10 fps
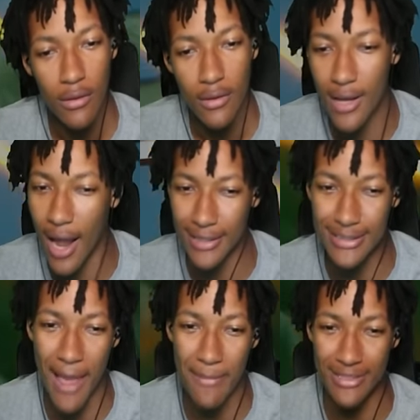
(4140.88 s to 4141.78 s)
Nah, this
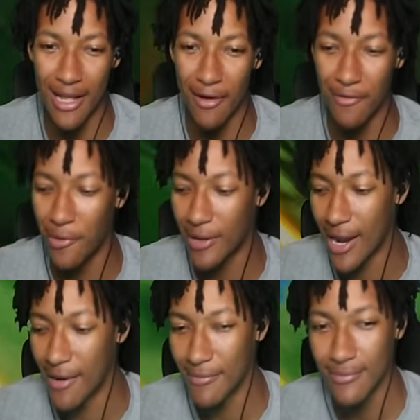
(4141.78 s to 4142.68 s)
game is not a real
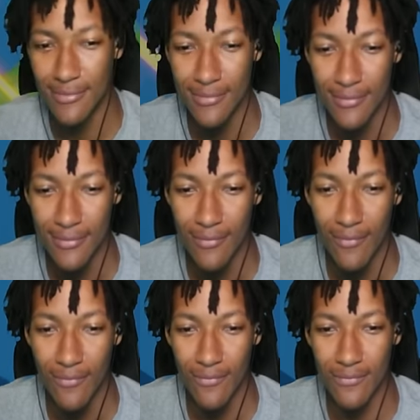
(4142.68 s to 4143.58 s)

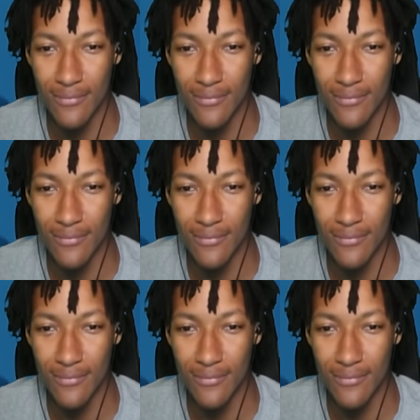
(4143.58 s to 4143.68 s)
game.